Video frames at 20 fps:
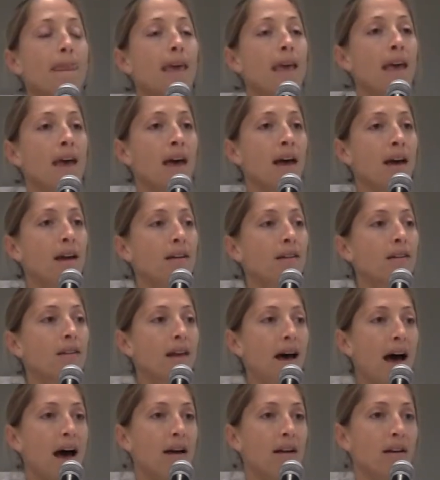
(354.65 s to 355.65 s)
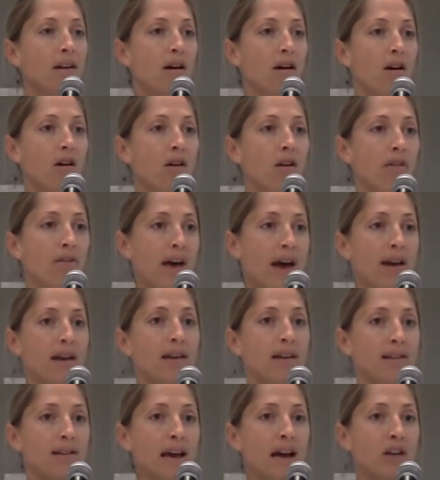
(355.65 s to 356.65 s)
And that, all
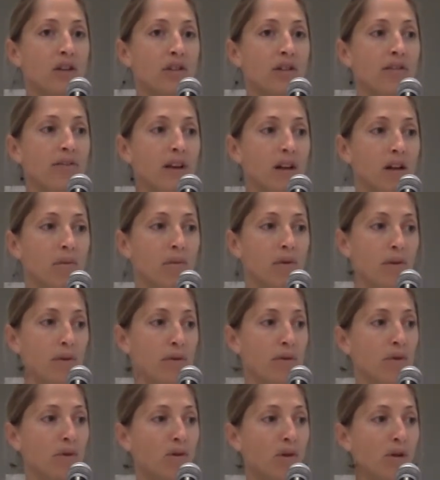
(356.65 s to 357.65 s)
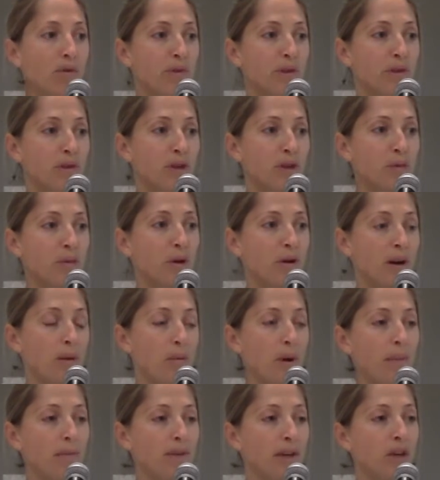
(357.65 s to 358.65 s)
that is actually available through the Gulf Research Program
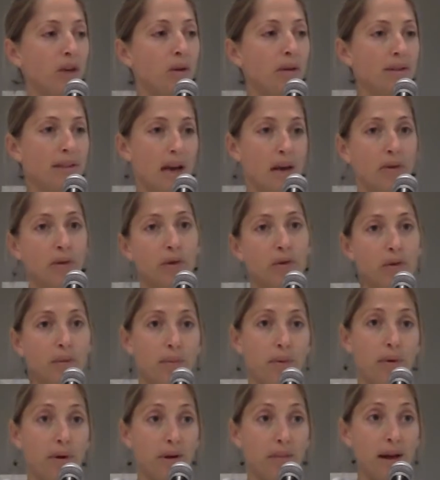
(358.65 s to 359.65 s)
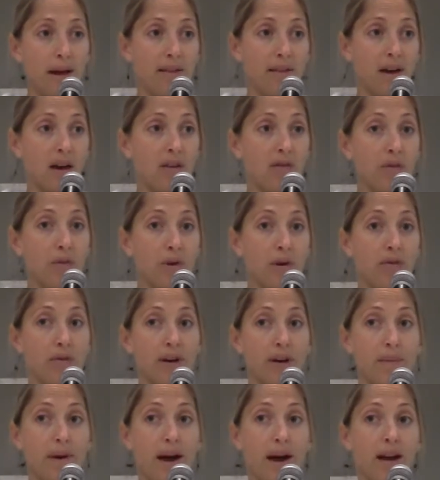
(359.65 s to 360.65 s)
website. You can download a report about that if you want to
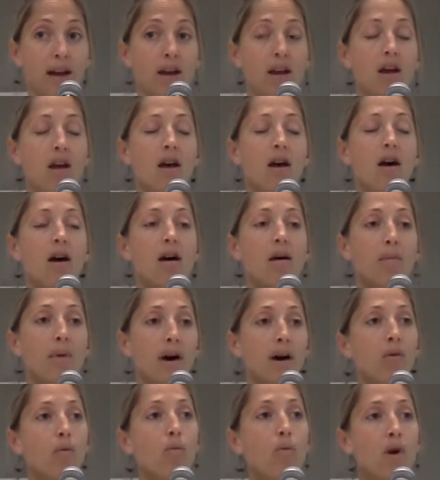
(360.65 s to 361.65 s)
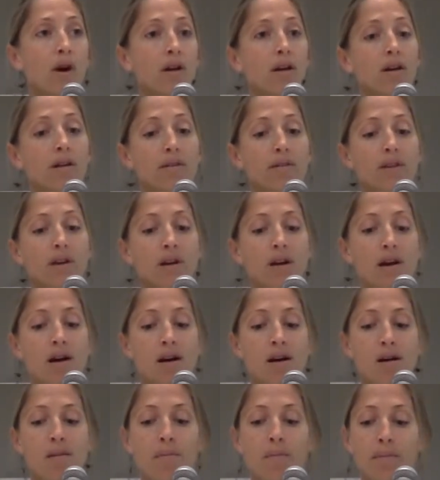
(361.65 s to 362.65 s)
read about it. But one of the
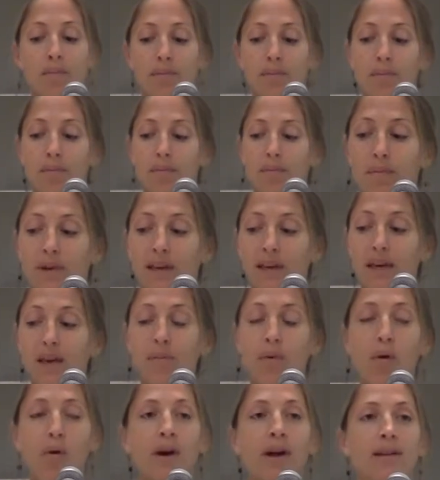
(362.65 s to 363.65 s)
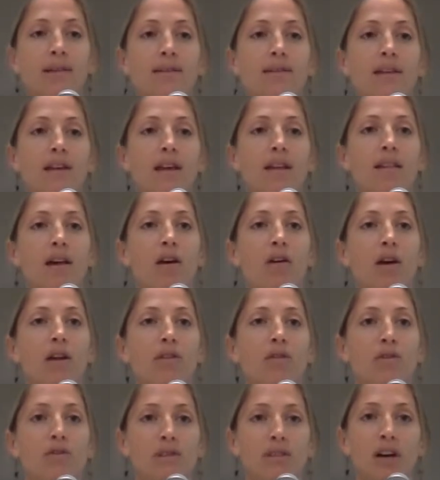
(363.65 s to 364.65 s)
um, key points in, the,
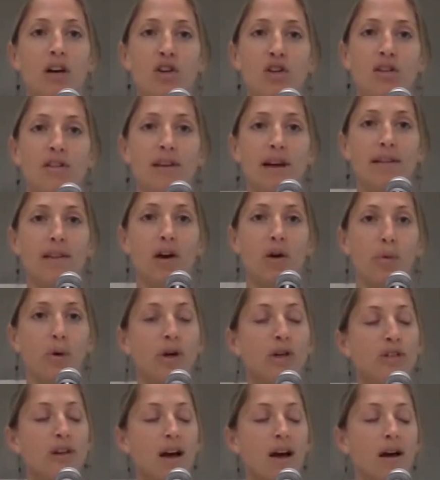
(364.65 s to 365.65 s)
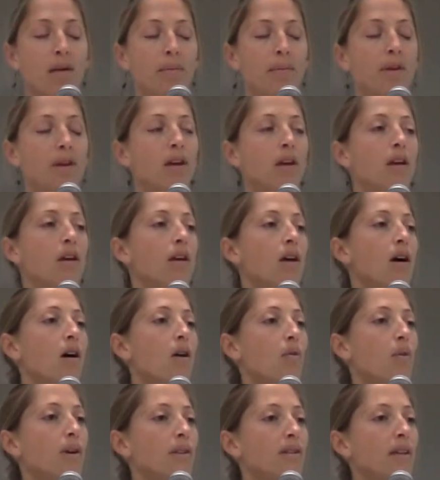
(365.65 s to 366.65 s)
in those discussions at that workshop
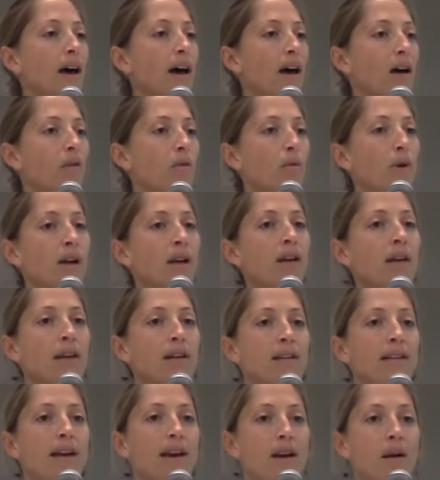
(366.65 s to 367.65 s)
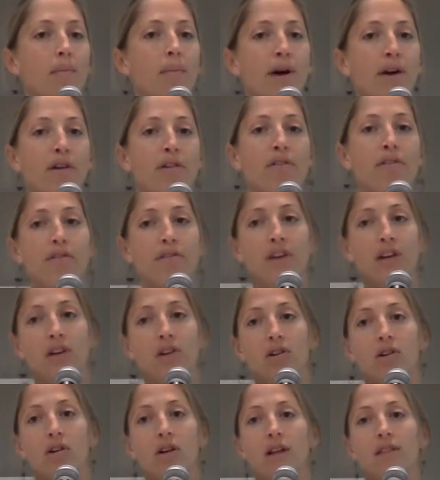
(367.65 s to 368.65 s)
was that we need to get a better
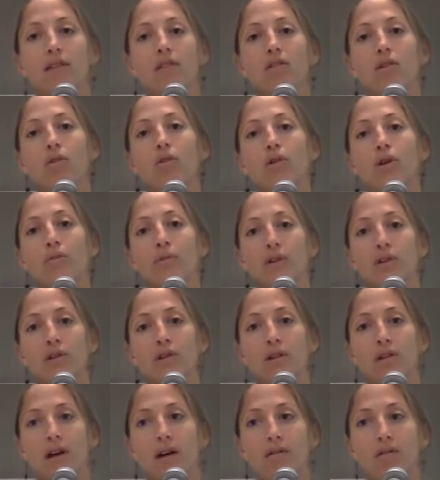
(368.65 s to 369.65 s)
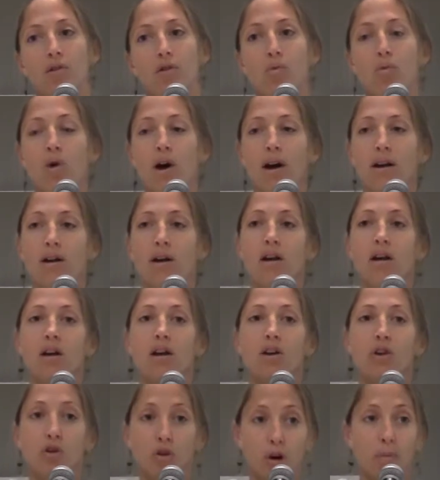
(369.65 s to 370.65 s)
feel at the local and regional level what
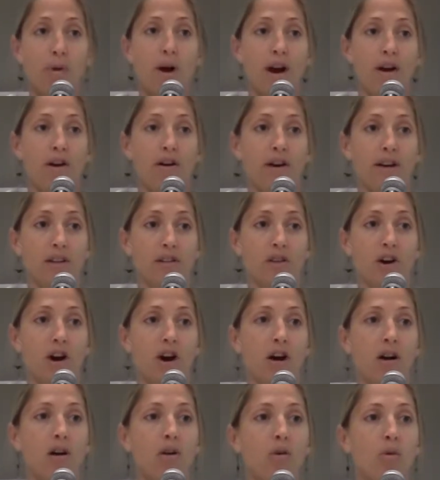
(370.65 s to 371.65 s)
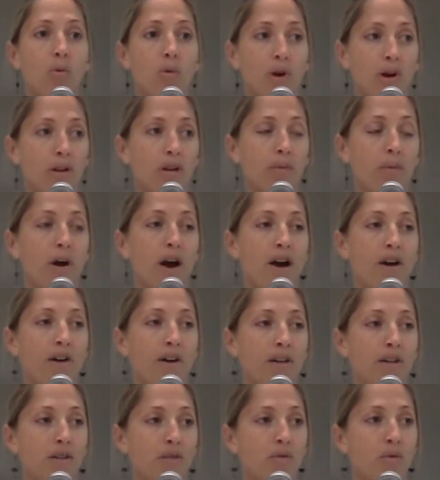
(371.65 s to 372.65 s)
your priorities are. What are the
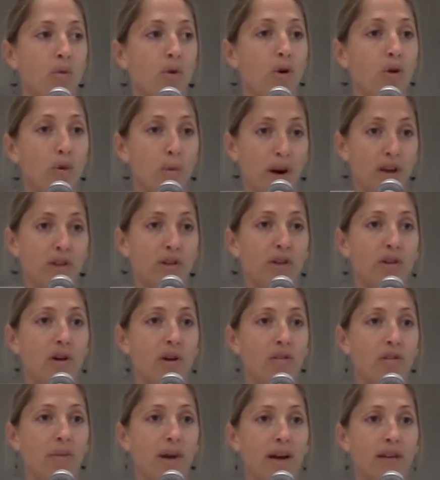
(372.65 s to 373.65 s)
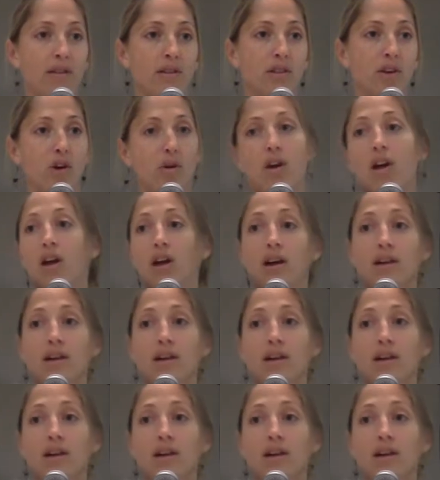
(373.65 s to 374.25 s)
priorities for the Western Gulf of Mexico?